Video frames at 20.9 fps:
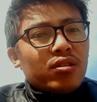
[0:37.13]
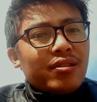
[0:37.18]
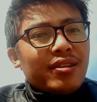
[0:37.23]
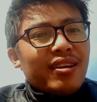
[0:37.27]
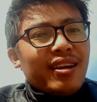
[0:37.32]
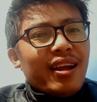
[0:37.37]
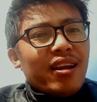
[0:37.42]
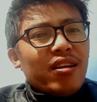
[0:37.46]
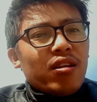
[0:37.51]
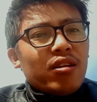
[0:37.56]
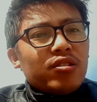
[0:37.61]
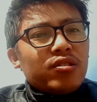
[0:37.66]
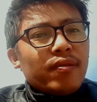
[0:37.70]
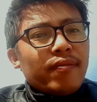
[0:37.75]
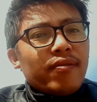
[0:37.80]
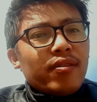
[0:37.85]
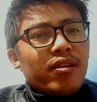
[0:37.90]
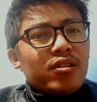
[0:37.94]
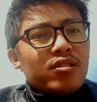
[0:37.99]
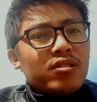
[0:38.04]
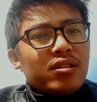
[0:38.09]
There are lots
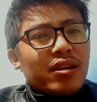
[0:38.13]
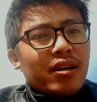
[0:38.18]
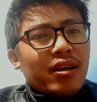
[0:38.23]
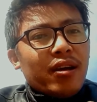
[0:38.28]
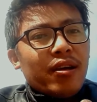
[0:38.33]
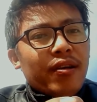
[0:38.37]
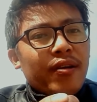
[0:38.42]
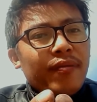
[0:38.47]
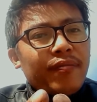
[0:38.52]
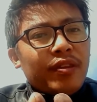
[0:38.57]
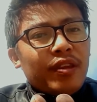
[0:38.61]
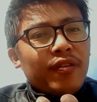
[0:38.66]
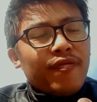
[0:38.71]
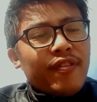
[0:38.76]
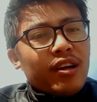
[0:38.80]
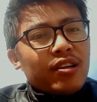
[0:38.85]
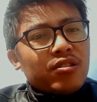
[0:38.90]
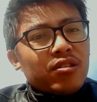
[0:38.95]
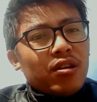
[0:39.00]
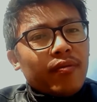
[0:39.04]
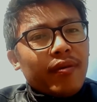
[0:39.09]

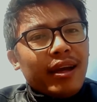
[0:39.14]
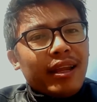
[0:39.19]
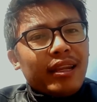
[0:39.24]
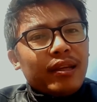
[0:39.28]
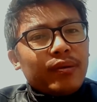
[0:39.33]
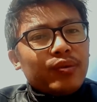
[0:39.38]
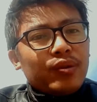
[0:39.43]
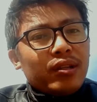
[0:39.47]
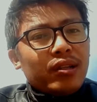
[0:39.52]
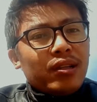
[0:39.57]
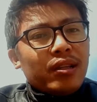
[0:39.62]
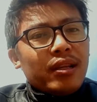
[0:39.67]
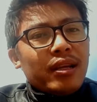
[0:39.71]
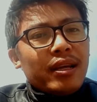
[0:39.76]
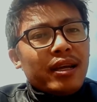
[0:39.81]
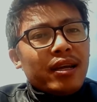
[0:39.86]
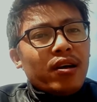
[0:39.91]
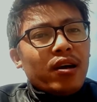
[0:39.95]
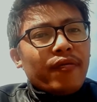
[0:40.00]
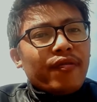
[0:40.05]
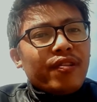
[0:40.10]
effects available,
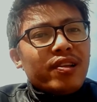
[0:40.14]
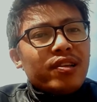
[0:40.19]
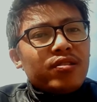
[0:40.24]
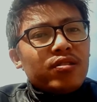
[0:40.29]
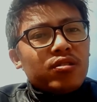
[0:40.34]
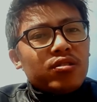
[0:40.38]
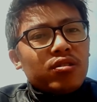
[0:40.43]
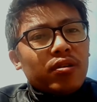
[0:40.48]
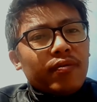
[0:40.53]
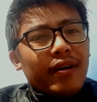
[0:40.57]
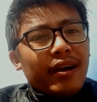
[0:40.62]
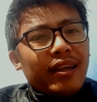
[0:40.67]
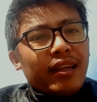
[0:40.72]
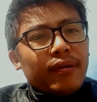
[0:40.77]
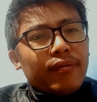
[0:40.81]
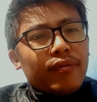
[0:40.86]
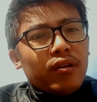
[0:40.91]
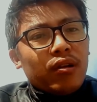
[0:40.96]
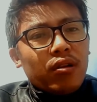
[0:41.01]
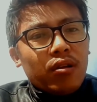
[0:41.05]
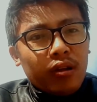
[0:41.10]
filters
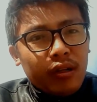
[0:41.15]
available.